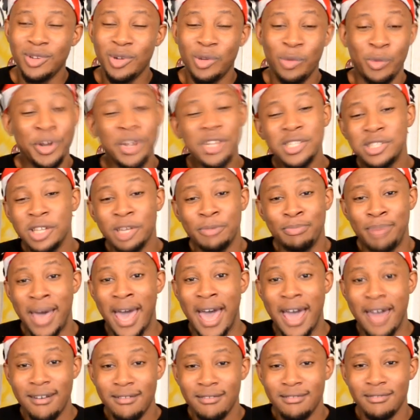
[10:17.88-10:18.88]
we just look
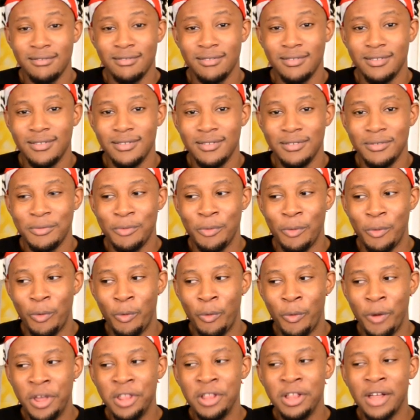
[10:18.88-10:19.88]
bad.
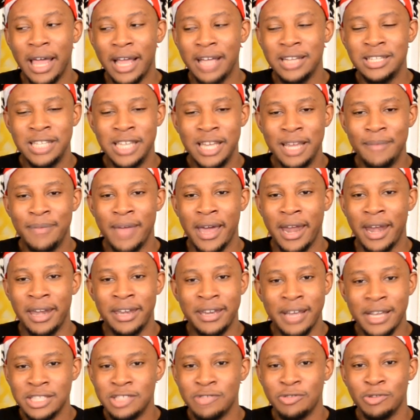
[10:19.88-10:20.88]
We look like a team
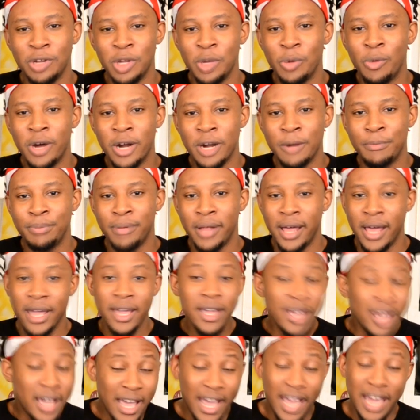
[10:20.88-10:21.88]
that doesn't really want to
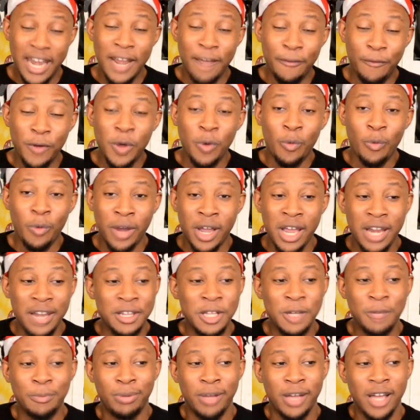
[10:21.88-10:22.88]
play. And if we get
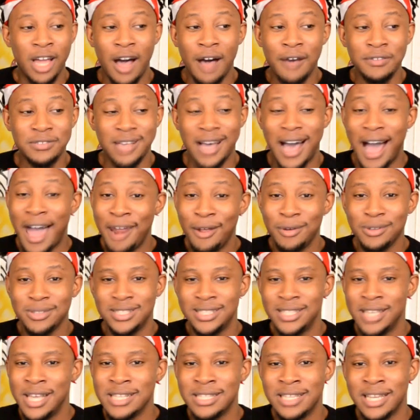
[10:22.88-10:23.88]
into the playoffs, I don't
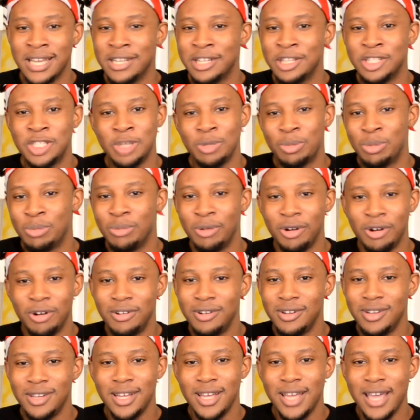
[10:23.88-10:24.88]
see us getting the Super
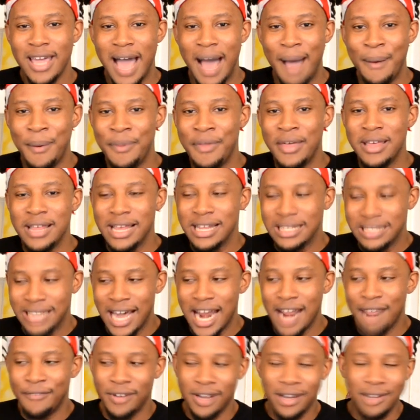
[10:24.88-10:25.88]
Bowl. I mean, it's
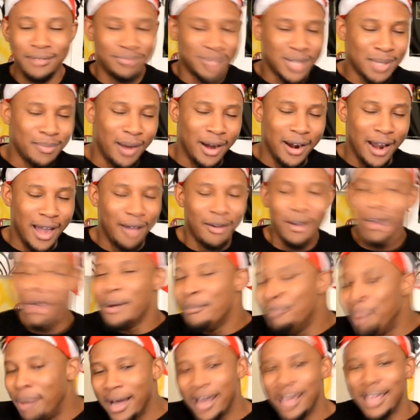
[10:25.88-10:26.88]
kind of a, come on now.
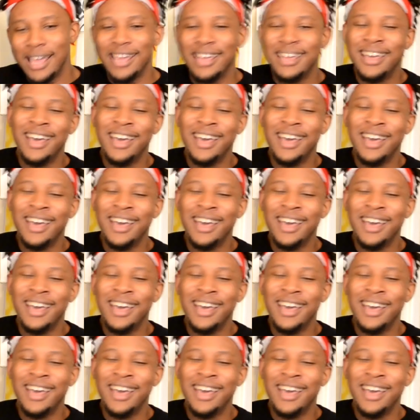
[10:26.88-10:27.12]
But